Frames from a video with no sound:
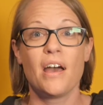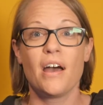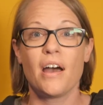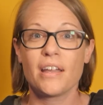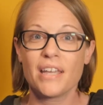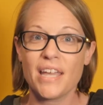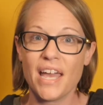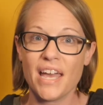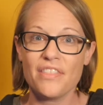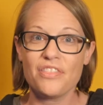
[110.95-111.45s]

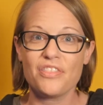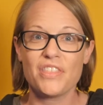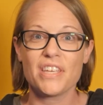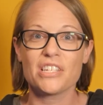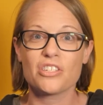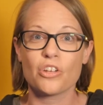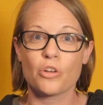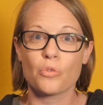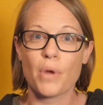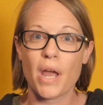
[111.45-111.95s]
Again,
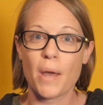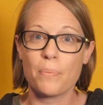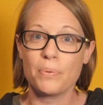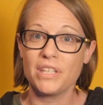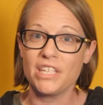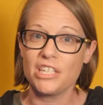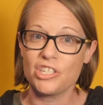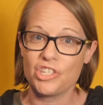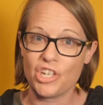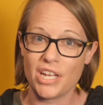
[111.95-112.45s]
things are
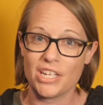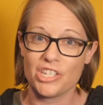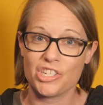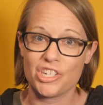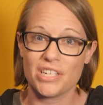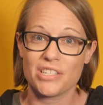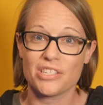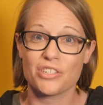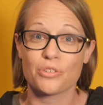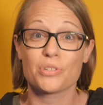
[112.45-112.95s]
rapidly
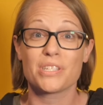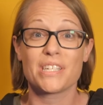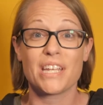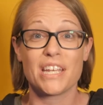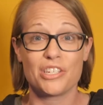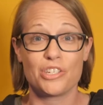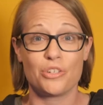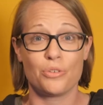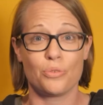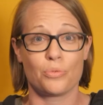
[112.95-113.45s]
changing, so
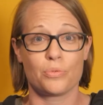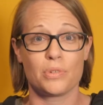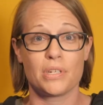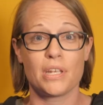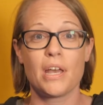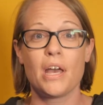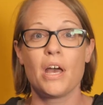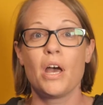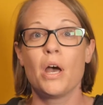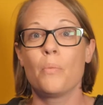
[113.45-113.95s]
stay tuned,
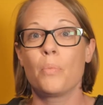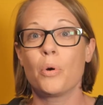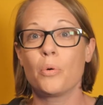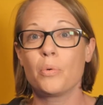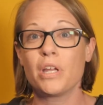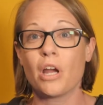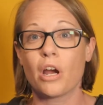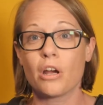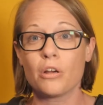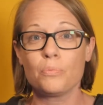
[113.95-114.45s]
but
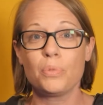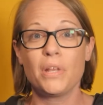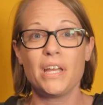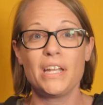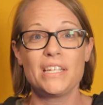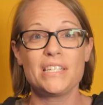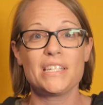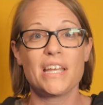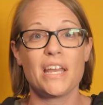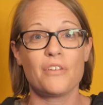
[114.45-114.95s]
we aren't
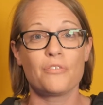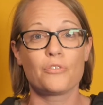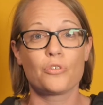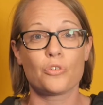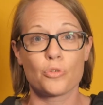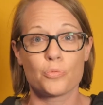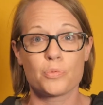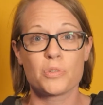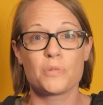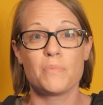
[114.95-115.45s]
planning to have
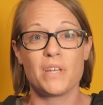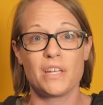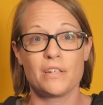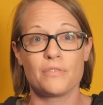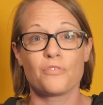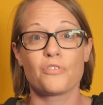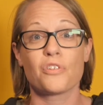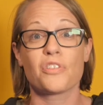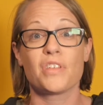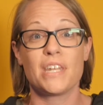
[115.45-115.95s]
groups meet
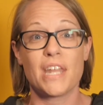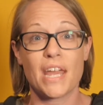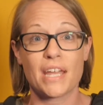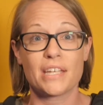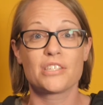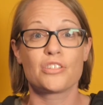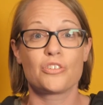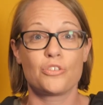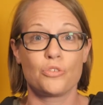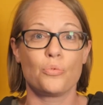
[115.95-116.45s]
for the
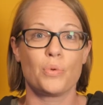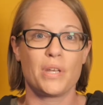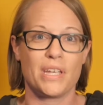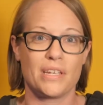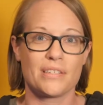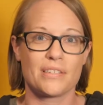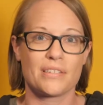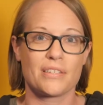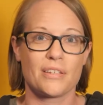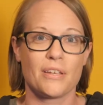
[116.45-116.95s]
next 2
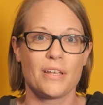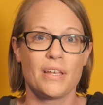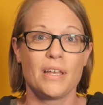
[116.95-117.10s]
weeks.